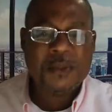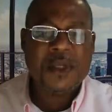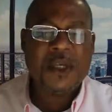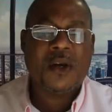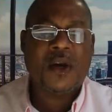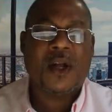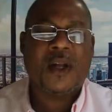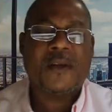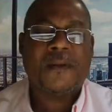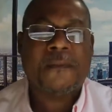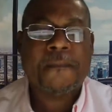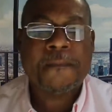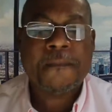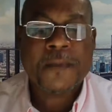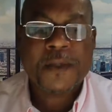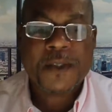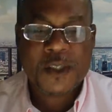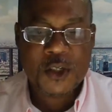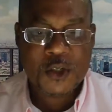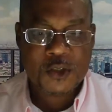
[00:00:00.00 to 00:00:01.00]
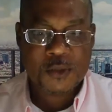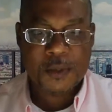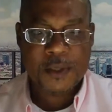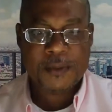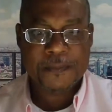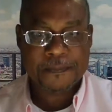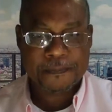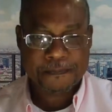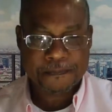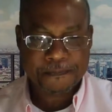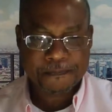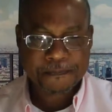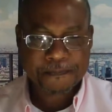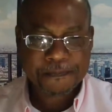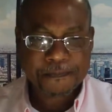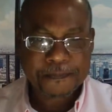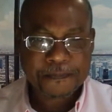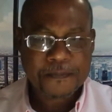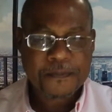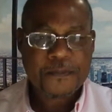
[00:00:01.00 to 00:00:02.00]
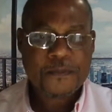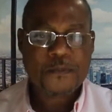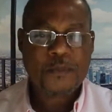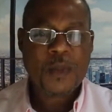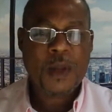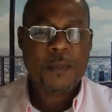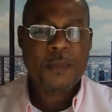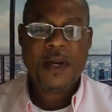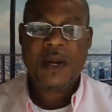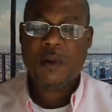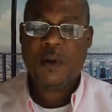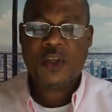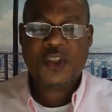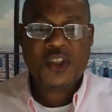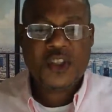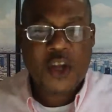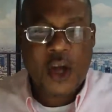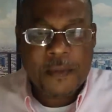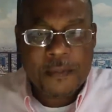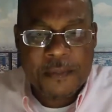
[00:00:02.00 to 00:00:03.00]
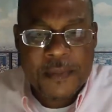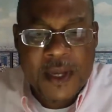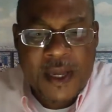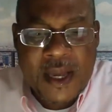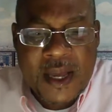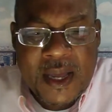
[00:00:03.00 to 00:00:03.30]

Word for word: me, y'all. Excuse me. But I won't stop.